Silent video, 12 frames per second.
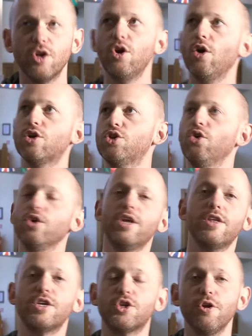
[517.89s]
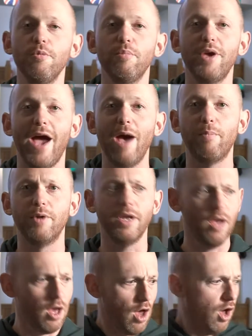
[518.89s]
God, surely this shouldn't be happening.